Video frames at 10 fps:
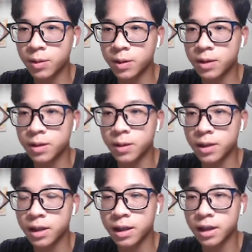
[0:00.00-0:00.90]
will be shown
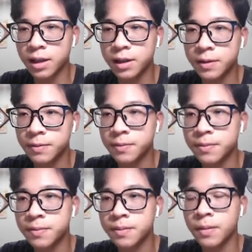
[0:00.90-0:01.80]
here.
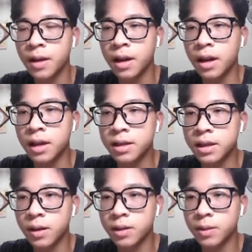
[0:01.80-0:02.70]

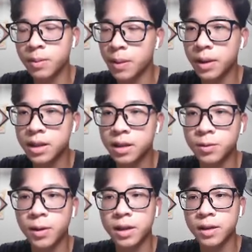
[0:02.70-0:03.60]
So the image is
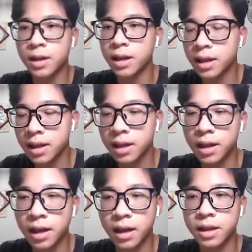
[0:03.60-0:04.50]
where you click,
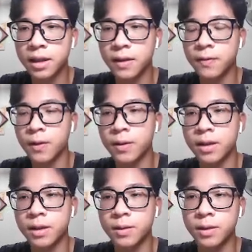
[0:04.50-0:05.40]
and the
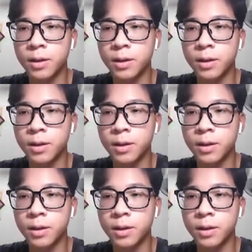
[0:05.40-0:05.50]
folder will